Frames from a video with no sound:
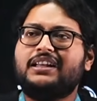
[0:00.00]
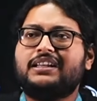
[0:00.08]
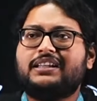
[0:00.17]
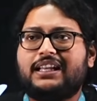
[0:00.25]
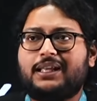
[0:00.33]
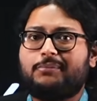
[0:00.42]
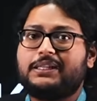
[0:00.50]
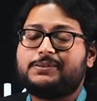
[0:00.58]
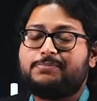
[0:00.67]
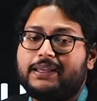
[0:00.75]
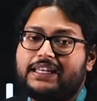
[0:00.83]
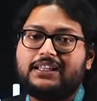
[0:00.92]
like my
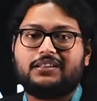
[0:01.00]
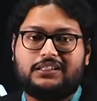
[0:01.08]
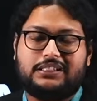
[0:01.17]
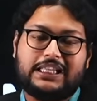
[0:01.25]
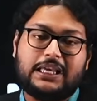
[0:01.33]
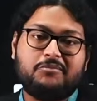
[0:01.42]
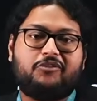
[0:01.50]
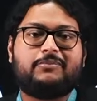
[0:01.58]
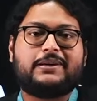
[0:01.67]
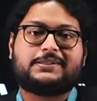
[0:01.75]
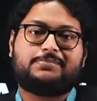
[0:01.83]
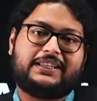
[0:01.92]
spelling, name of
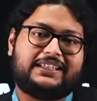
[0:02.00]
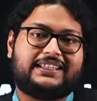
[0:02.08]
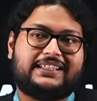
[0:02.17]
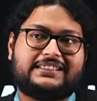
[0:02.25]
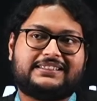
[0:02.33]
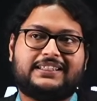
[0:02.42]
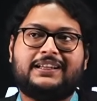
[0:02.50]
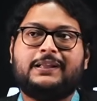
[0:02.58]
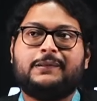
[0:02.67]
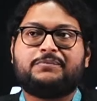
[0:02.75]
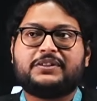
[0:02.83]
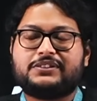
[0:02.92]
my spelling, let's say,
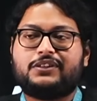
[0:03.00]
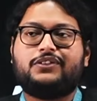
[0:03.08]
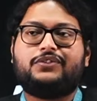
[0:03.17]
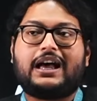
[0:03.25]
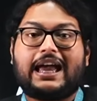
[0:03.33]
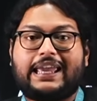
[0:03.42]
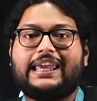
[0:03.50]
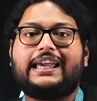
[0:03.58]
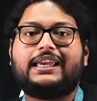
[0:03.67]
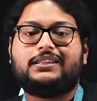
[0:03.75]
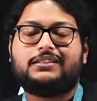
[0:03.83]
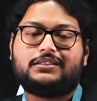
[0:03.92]
instead of
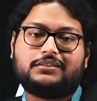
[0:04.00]
I